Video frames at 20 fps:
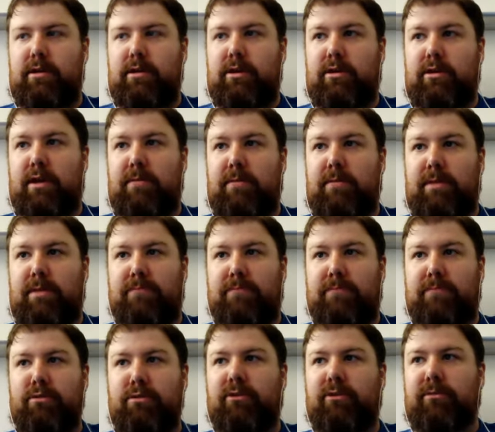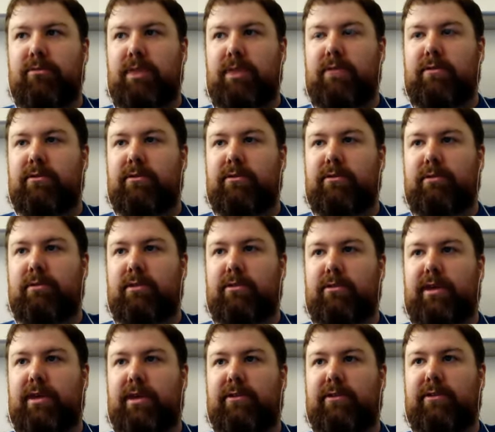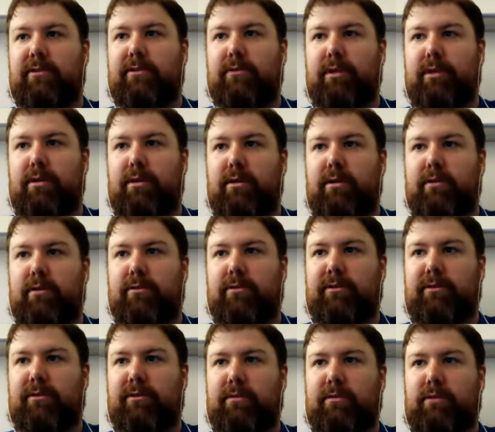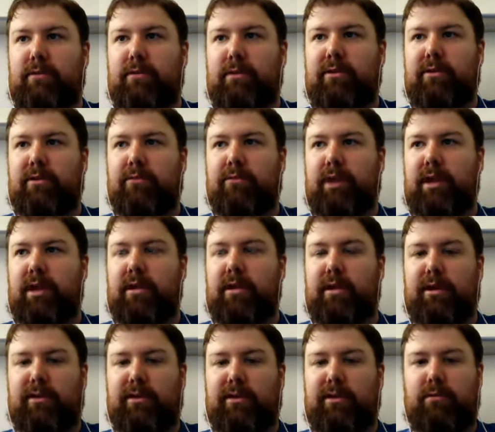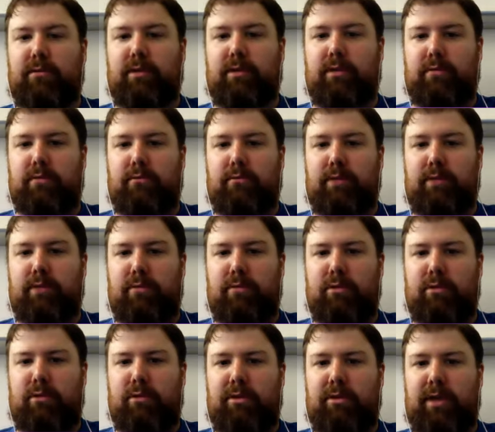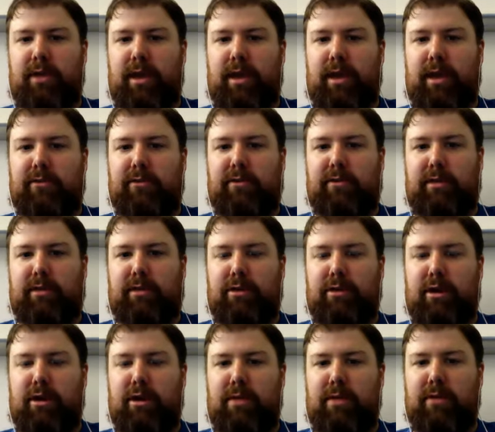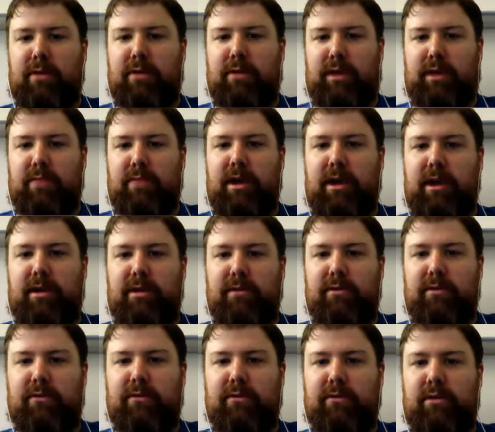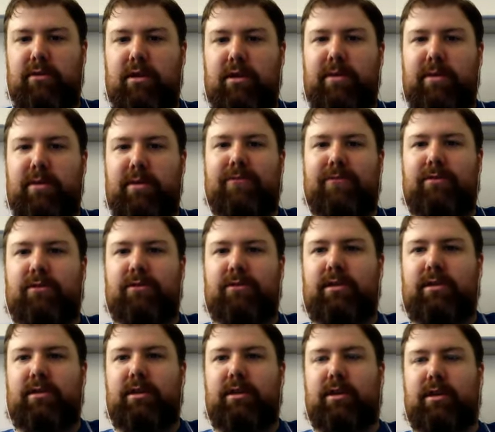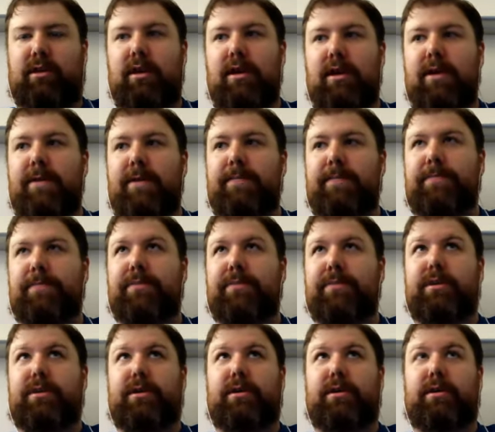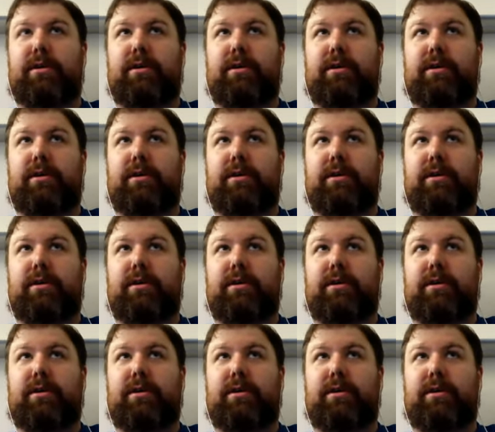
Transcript: mean, Poodle to me was one of those cases where somebody wanted to brand an exploit way more than they actually thought about the impact of it overall. I mean, if you looked at like I